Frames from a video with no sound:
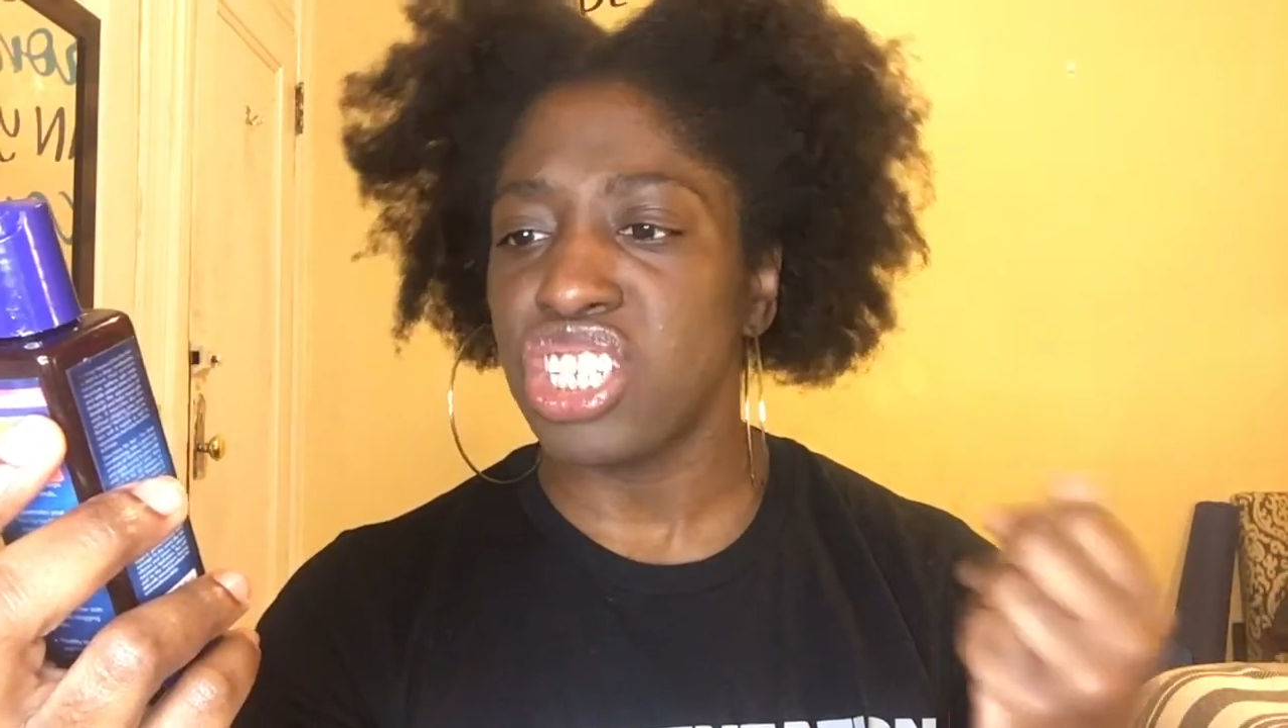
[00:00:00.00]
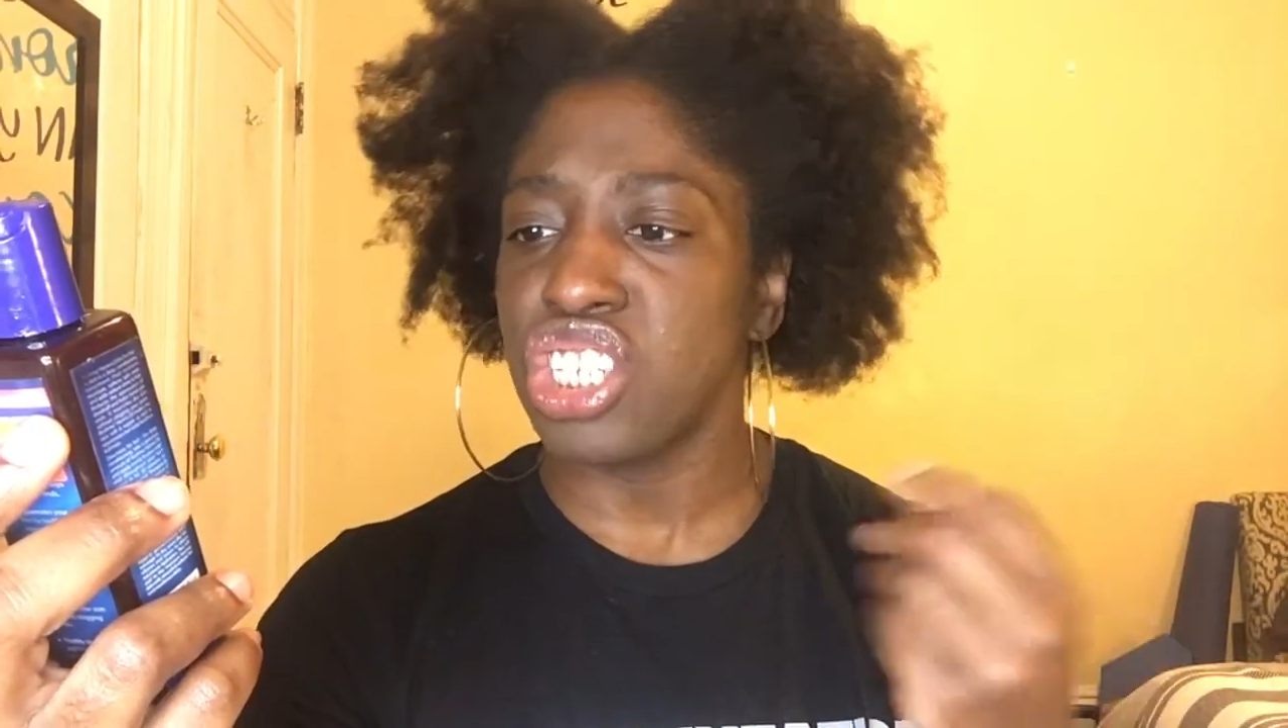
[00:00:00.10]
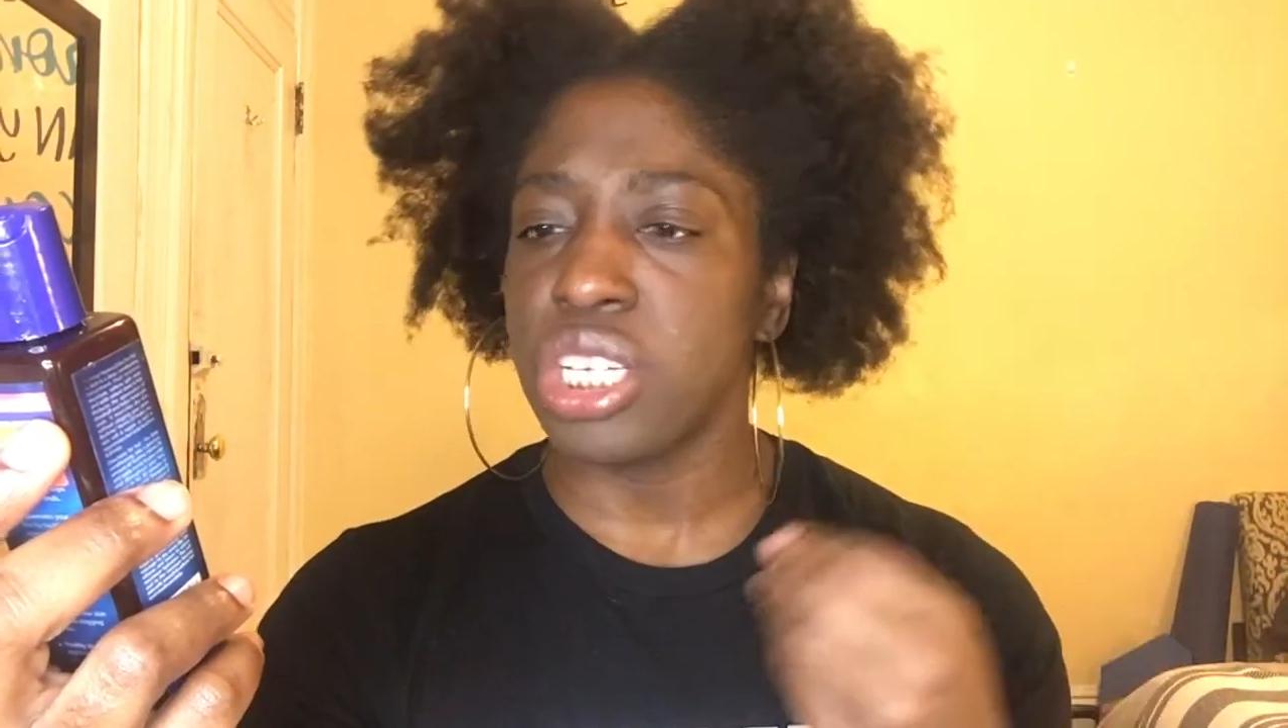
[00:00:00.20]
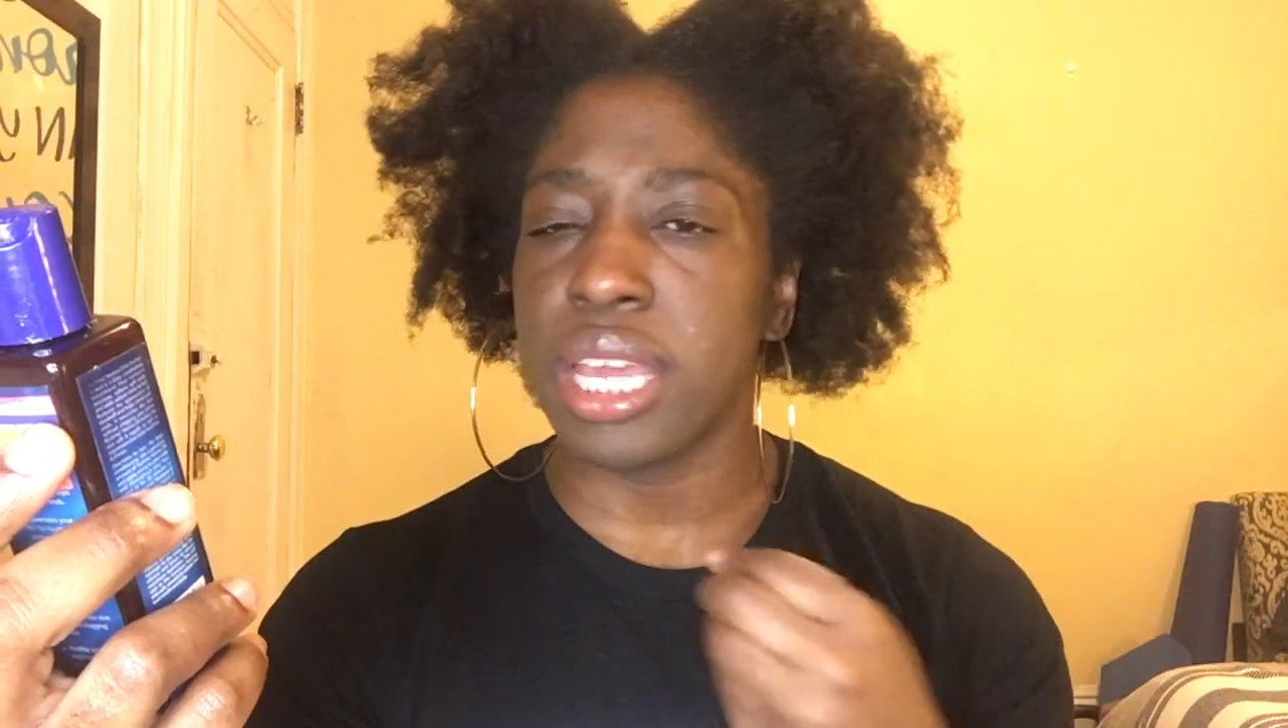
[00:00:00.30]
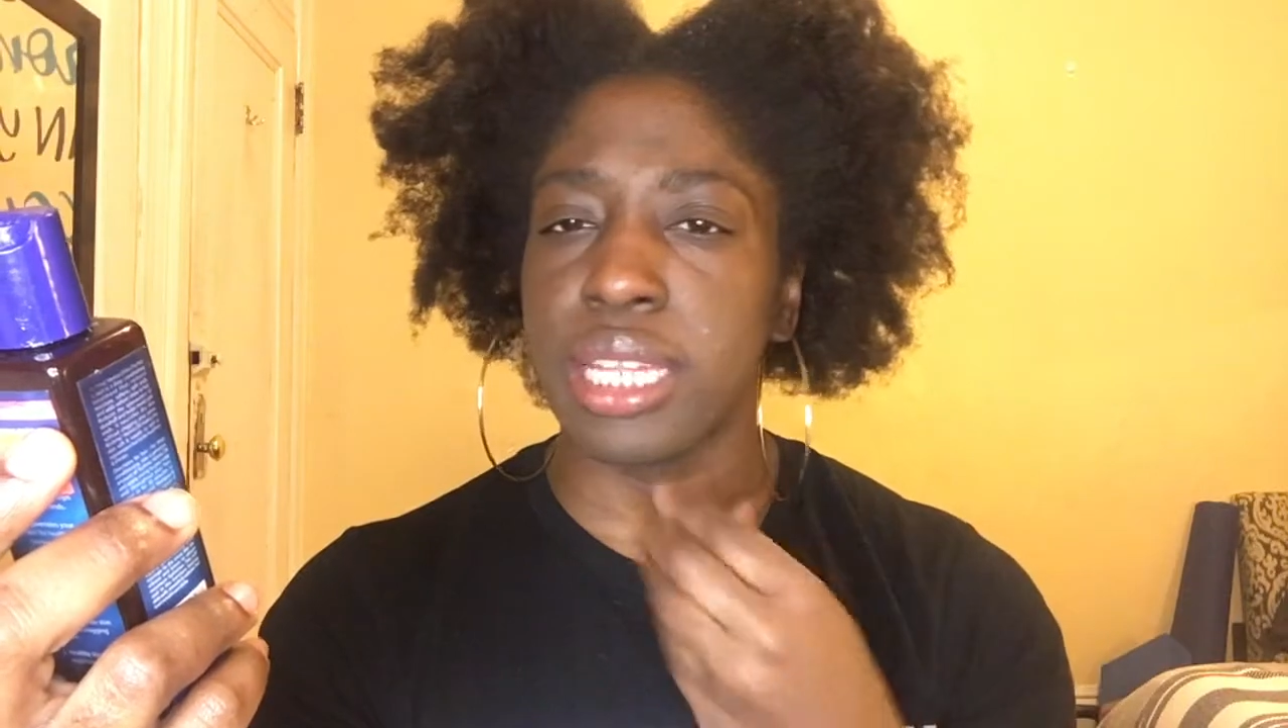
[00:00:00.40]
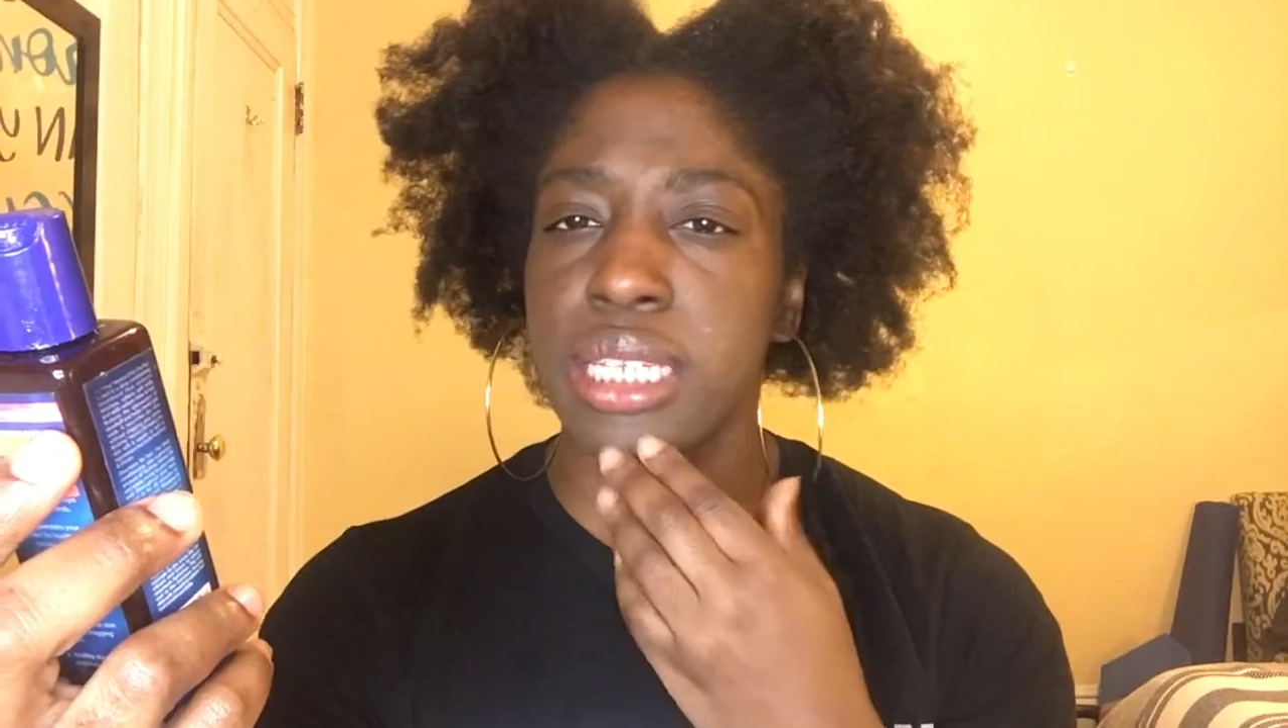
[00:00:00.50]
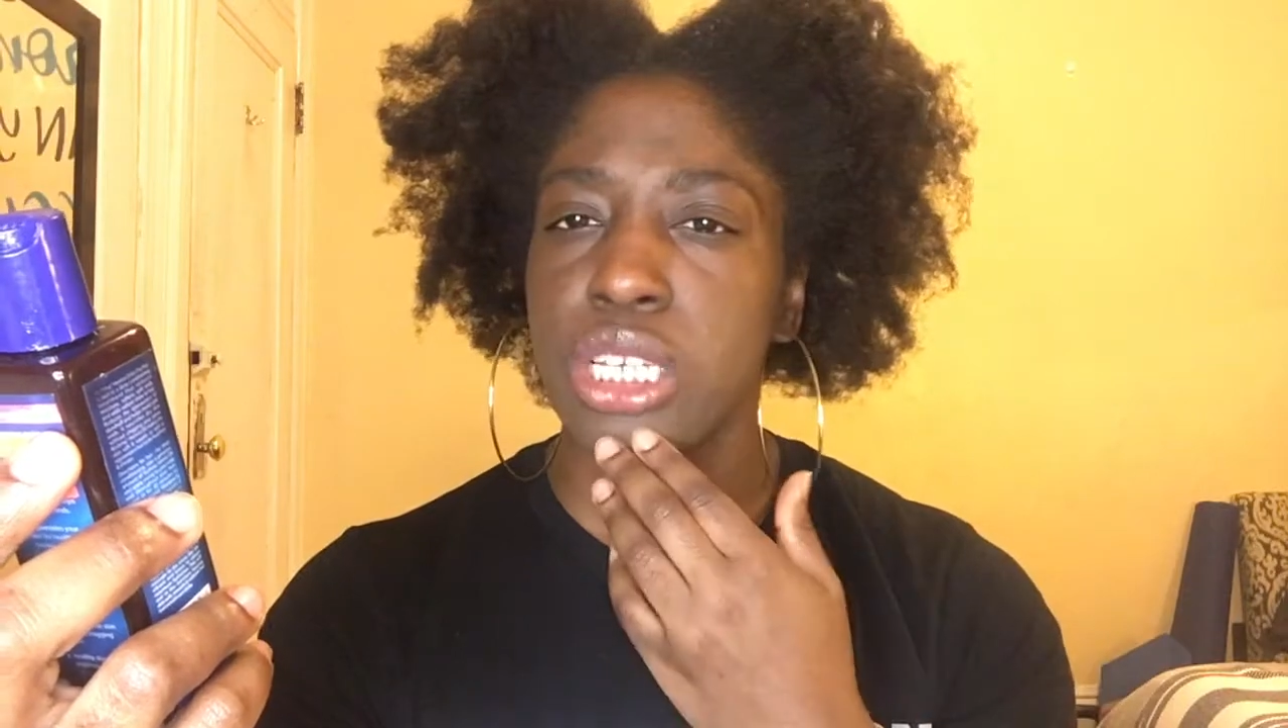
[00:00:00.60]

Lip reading: should get